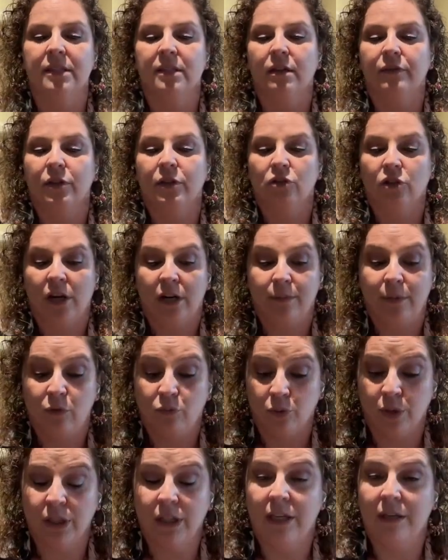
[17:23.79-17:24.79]
myself on trying to
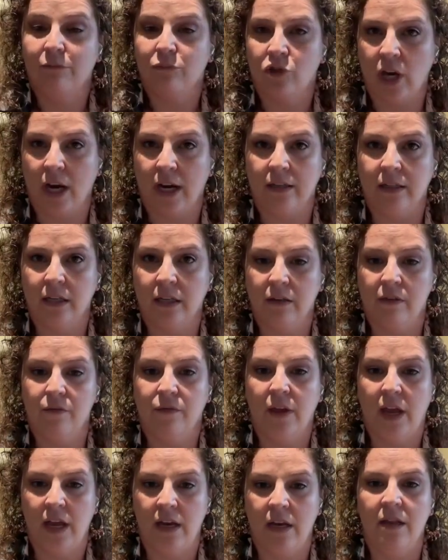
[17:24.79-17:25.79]
be really
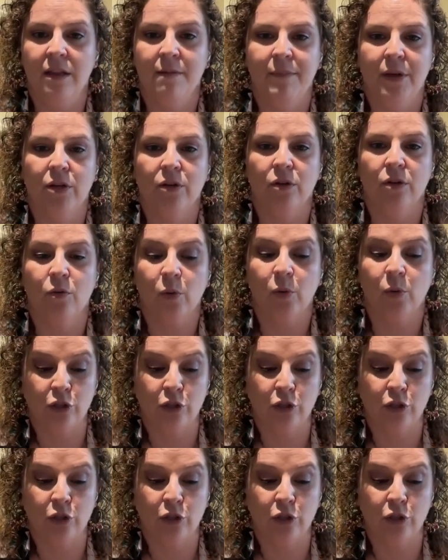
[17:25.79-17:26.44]
objective and in the middle,